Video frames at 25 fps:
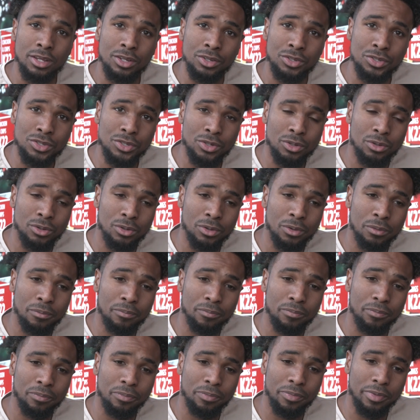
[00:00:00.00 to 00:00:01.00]
So
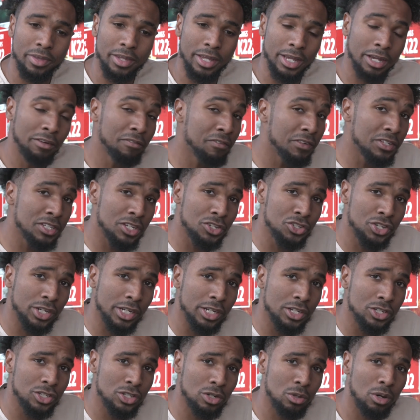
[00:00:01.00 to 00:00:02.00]
if it's a
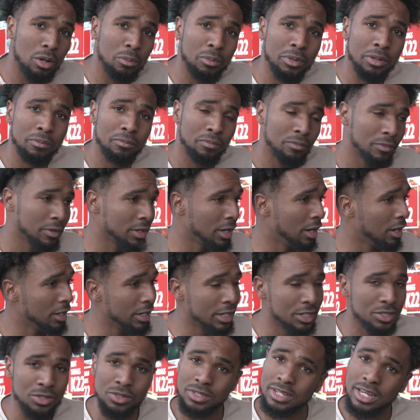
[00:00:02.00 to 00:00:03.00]
chicken shawarma,
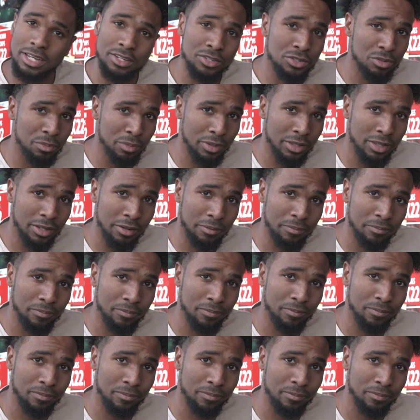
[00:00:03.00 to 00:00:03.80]
garlic sauce has to be there.